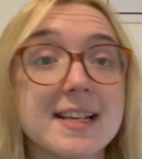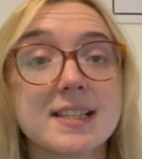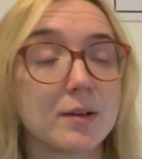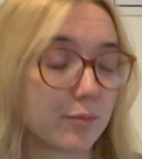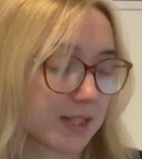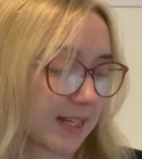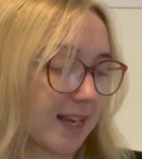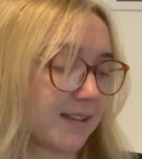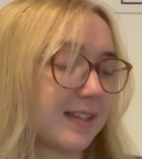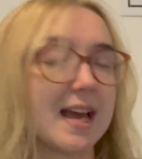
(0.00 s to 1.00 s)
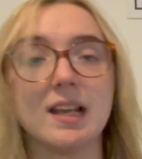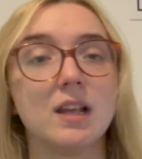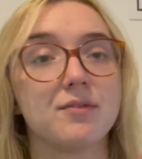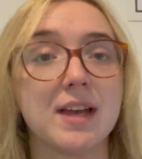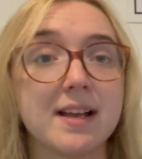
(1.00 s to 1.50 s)
Some was like a, yeah,
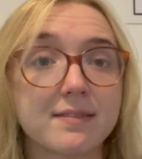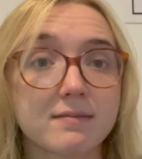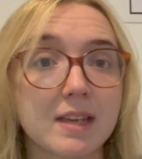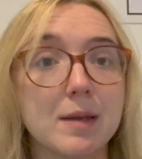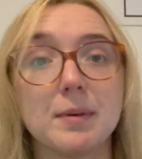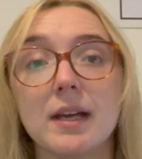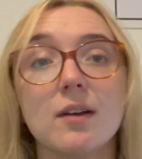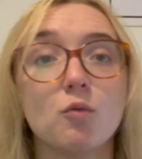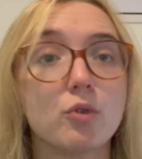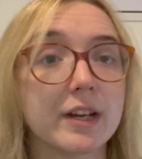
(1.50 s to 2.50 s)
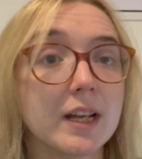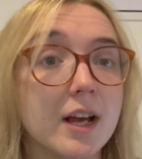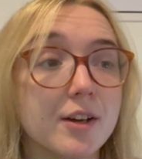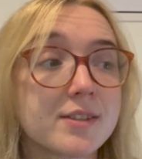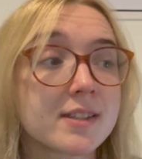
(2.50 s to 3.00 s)
love that, keeping it, worn it
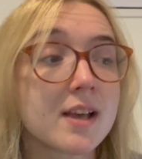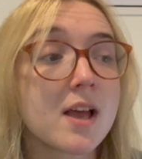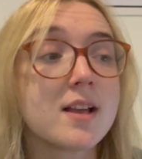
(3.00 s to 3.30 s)
loads.